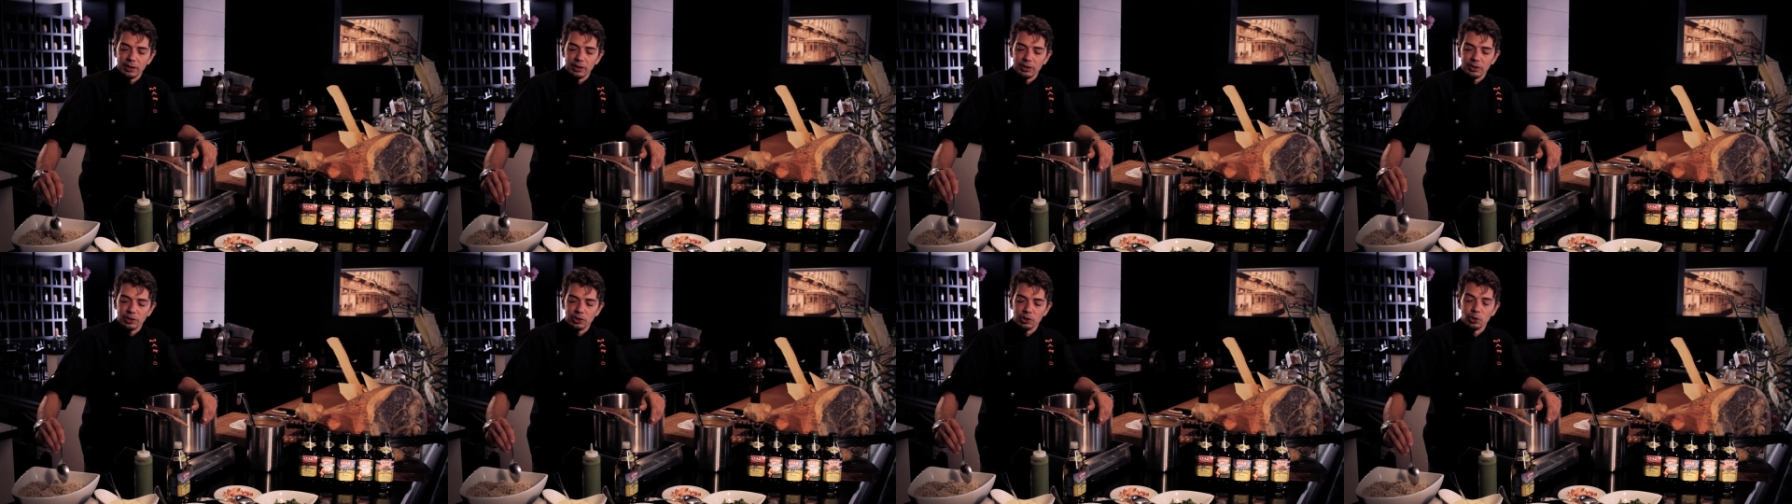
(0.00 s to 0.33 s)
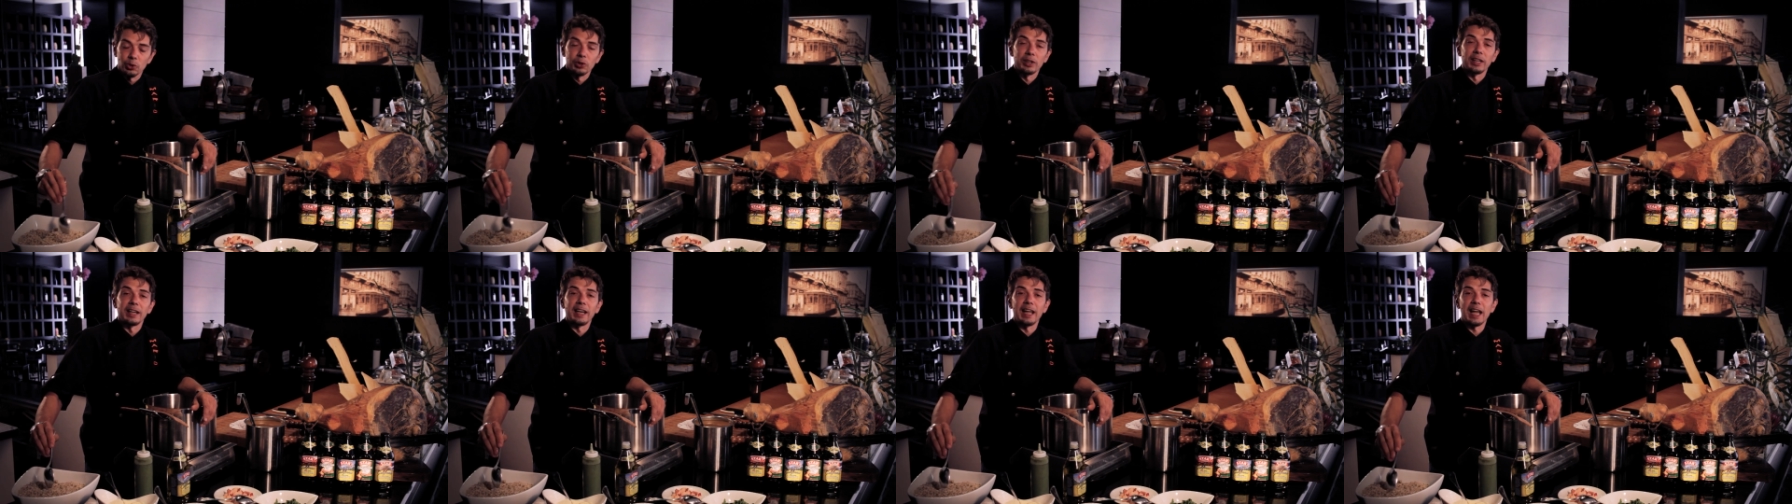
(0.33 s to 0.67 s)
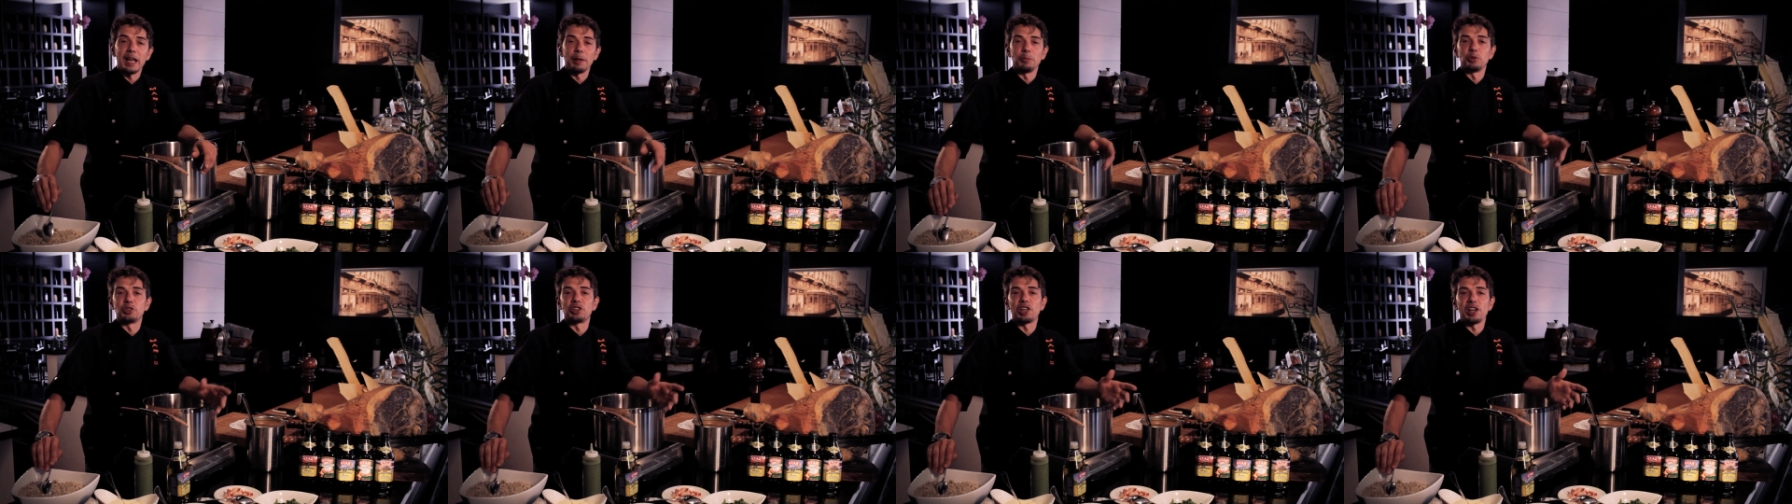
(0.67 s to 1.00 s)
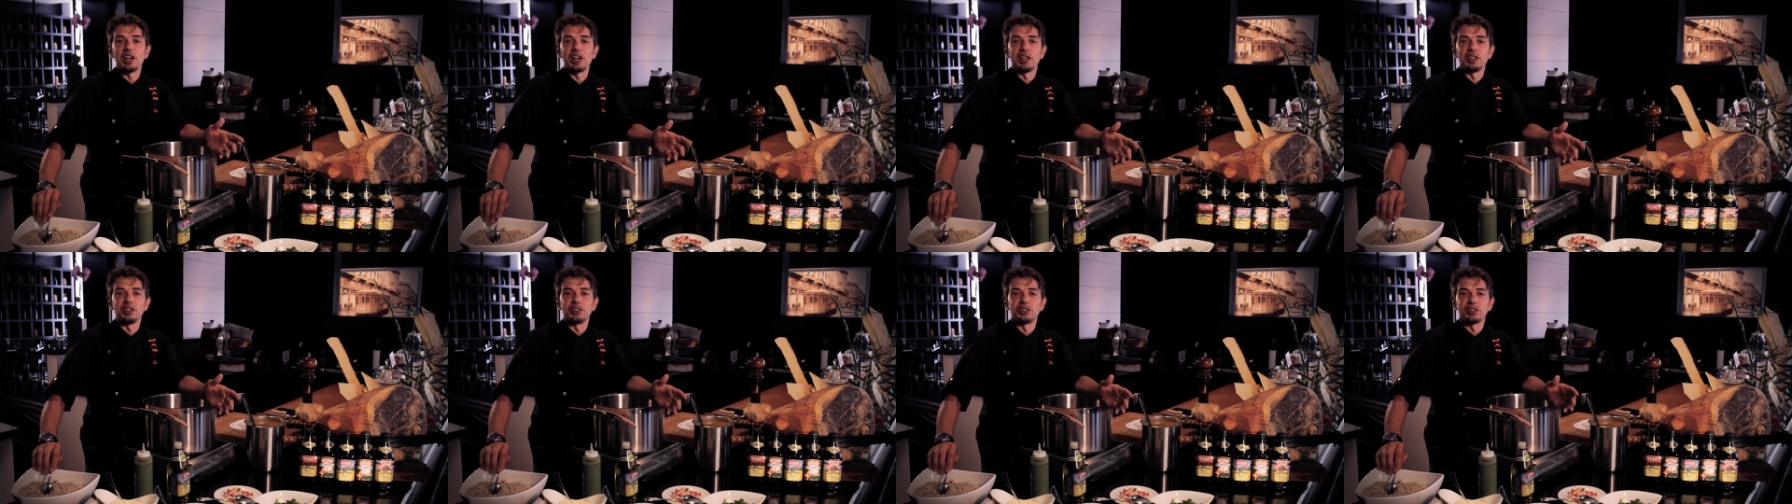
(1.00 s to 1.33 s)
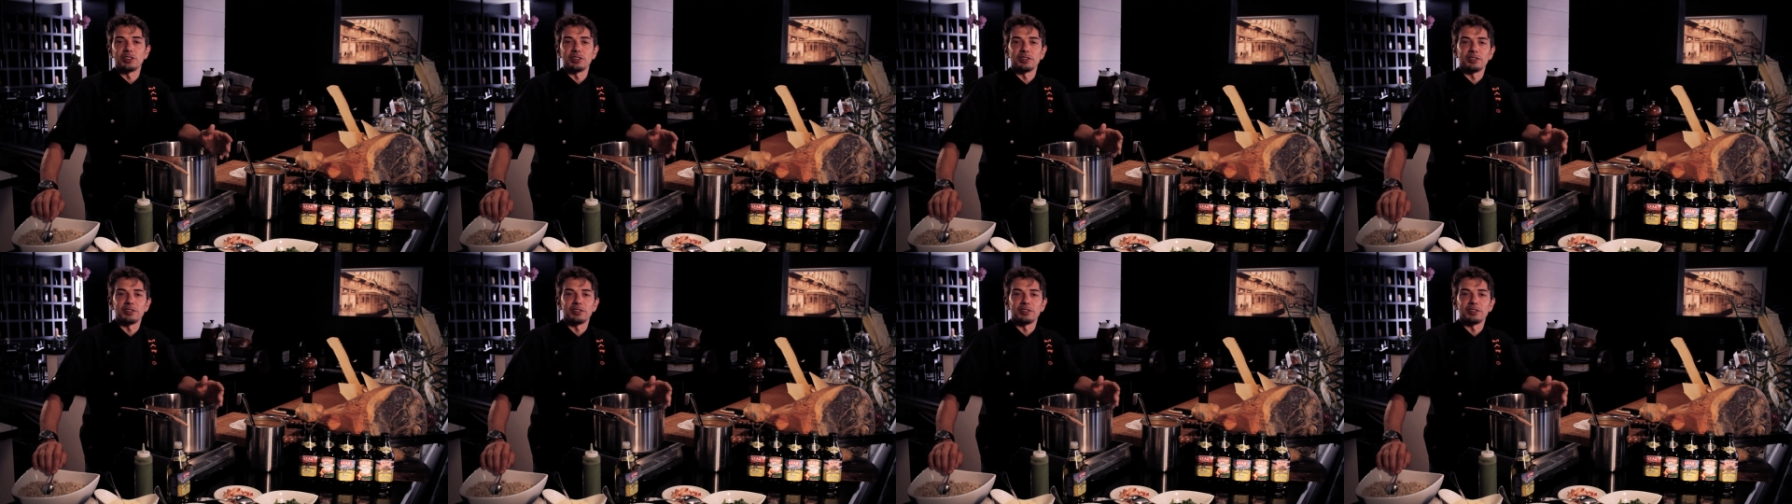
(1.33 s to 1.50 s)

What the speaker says: so the name changed